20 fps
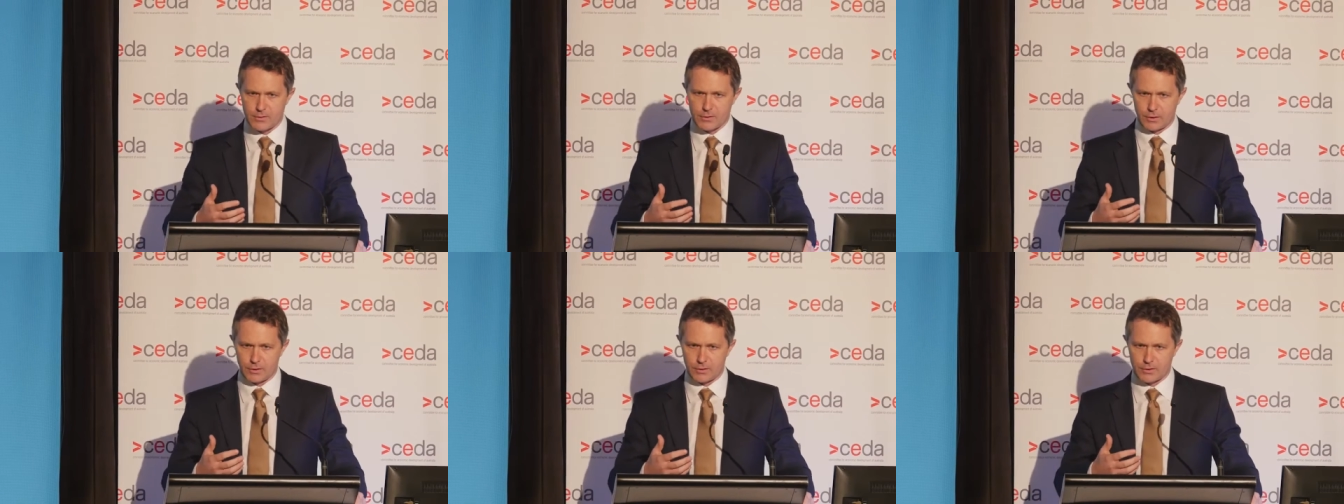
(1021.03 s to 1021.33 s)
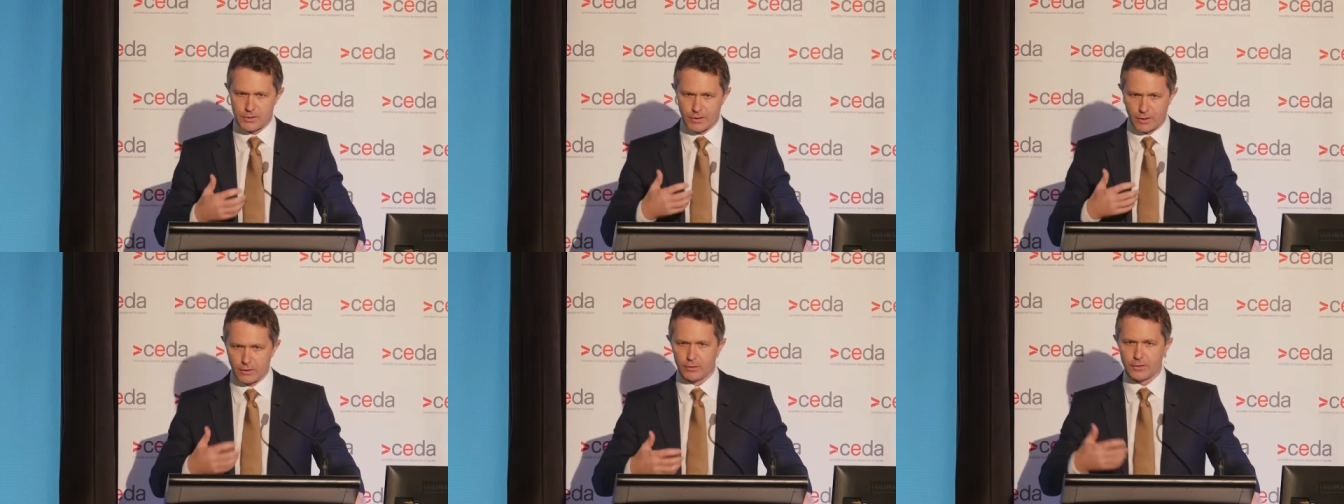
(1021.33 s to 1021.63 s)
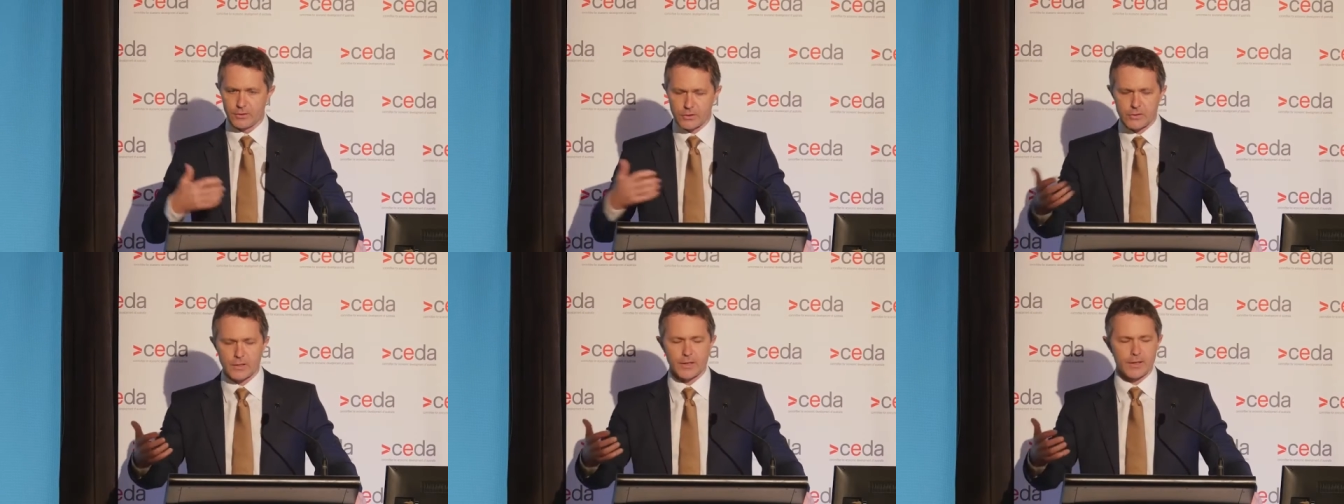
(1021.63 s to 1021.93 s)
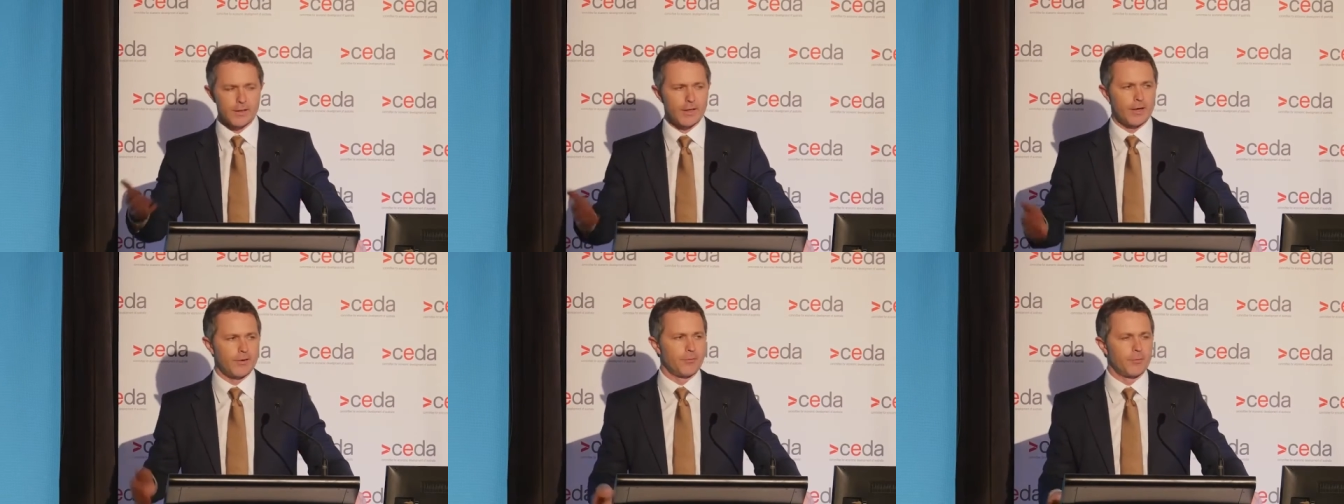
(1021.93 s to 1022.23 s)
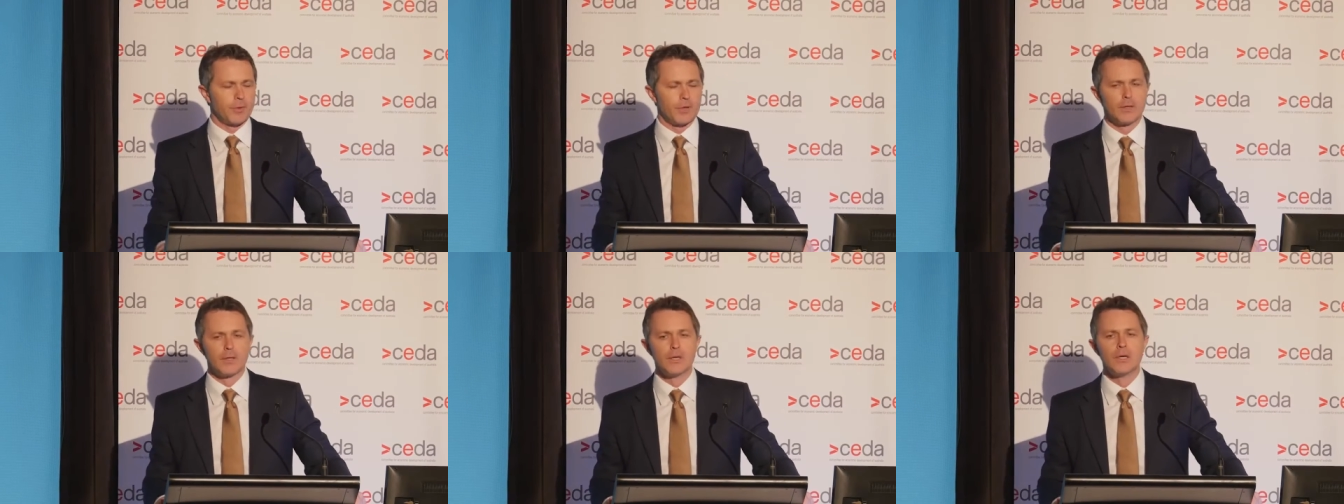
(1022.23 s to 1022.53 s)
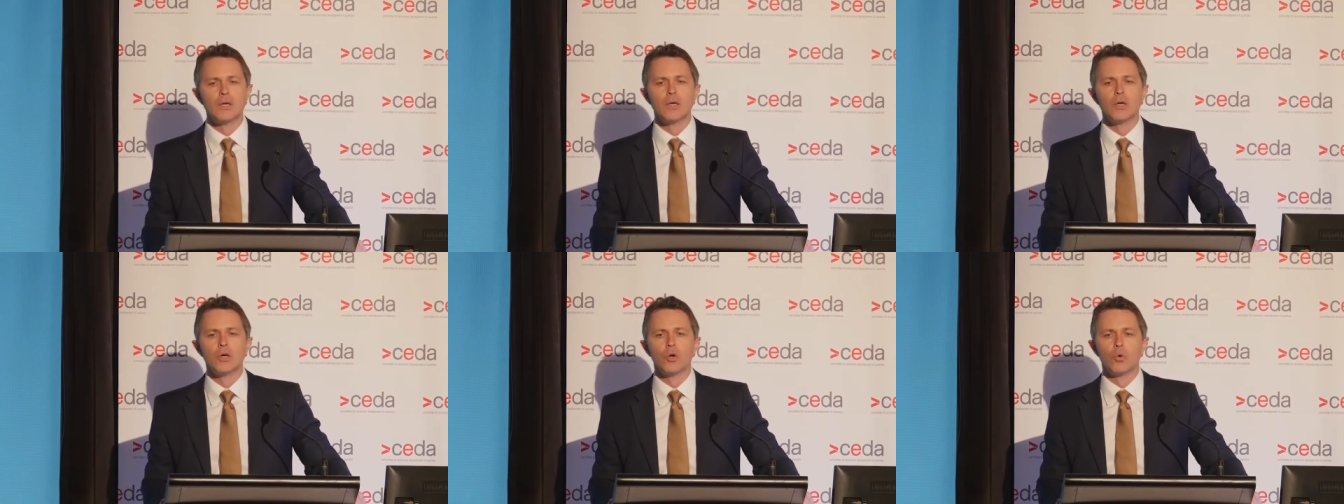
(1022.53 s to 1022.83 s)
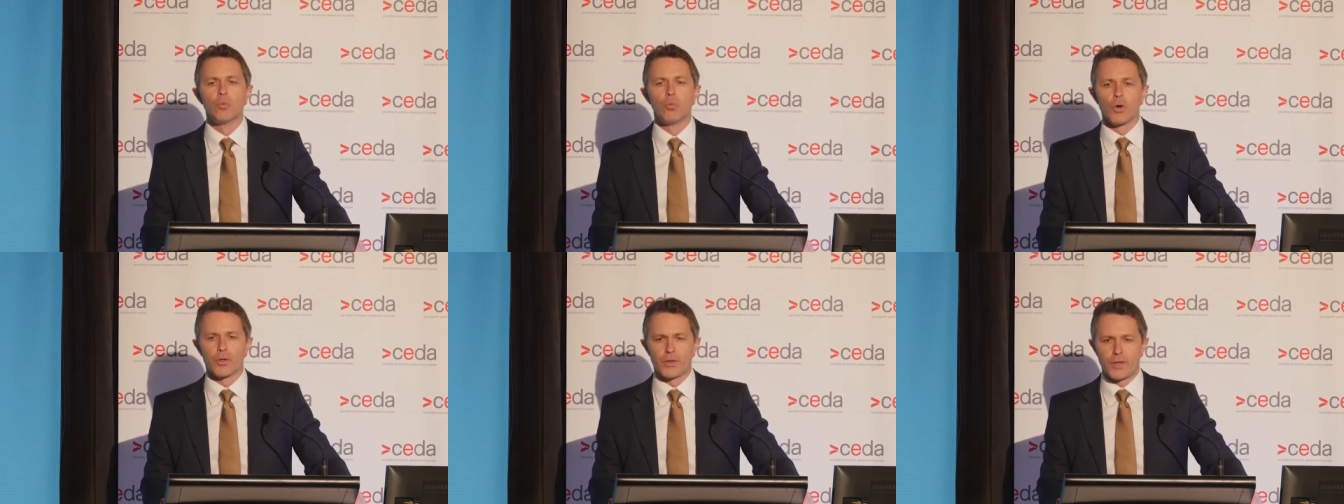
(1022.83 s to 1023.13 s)
to tell the state government
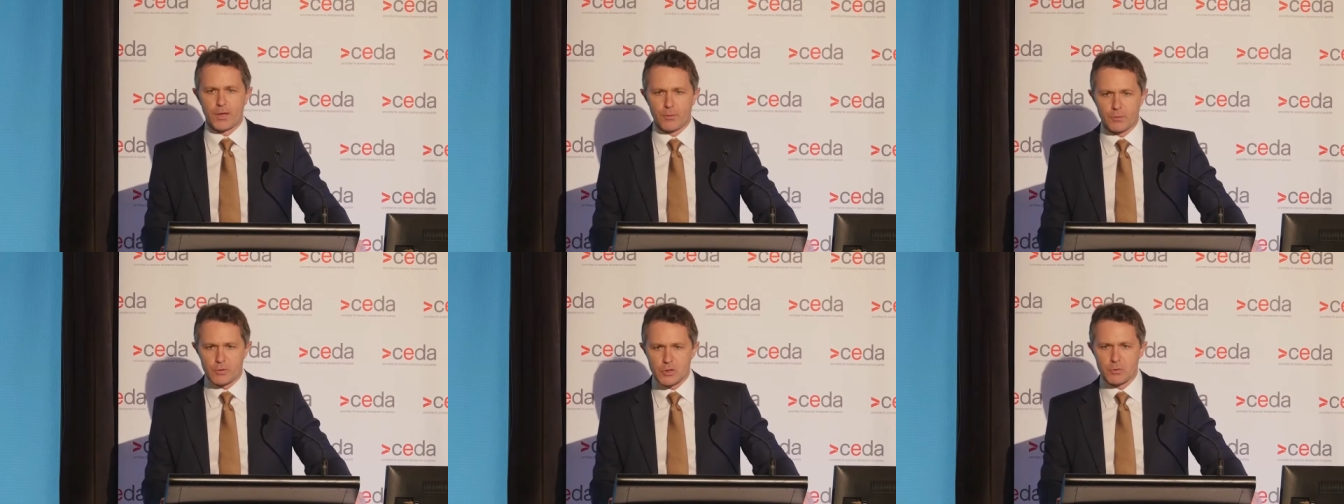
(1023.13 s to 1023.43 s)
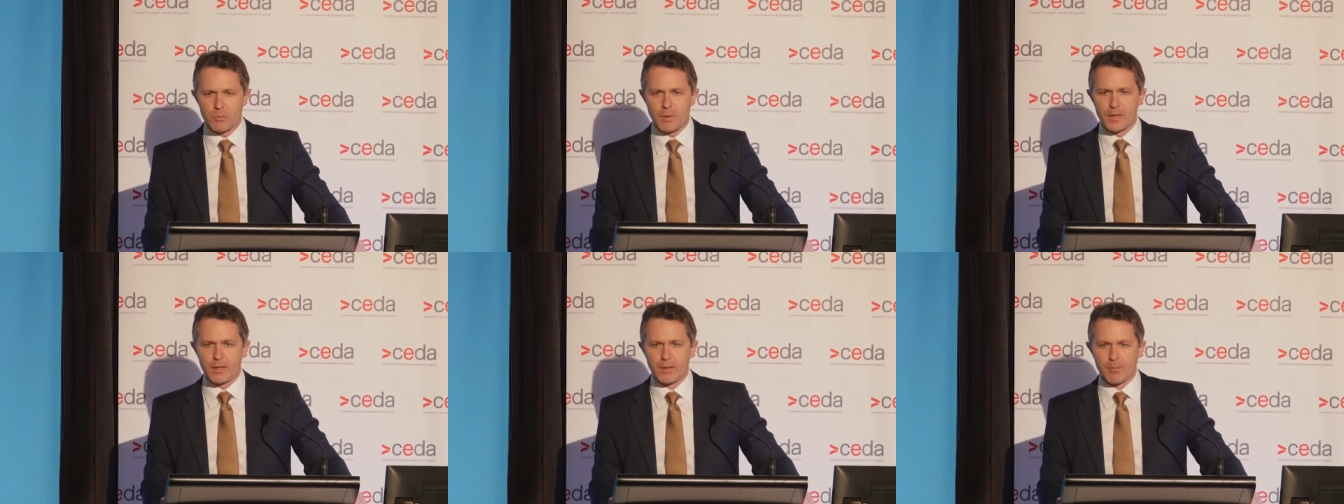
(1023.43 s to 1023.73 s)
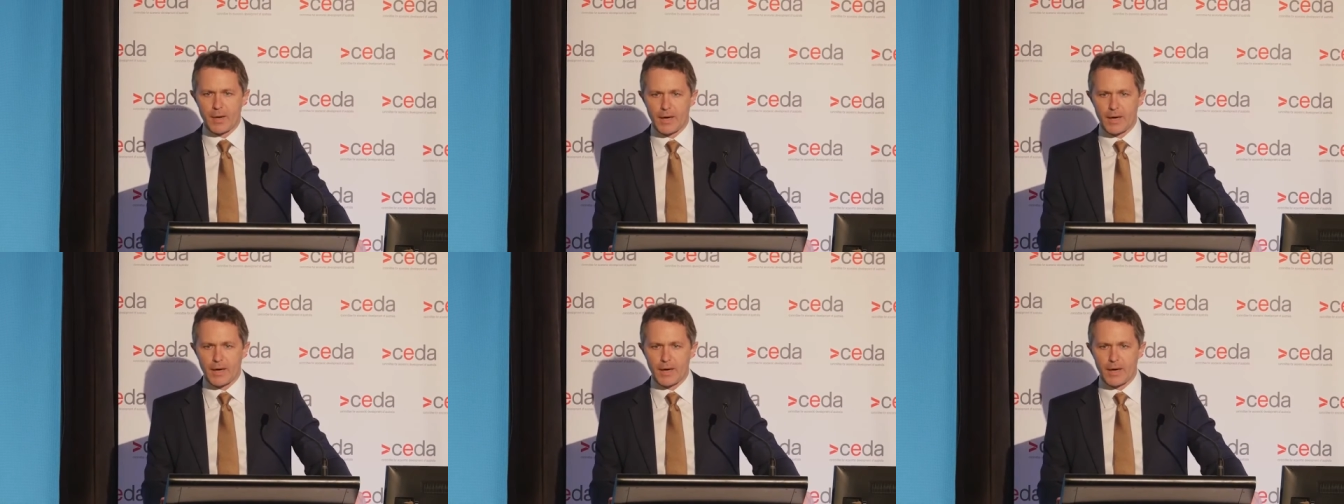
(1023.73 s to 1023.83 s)
what they would spend the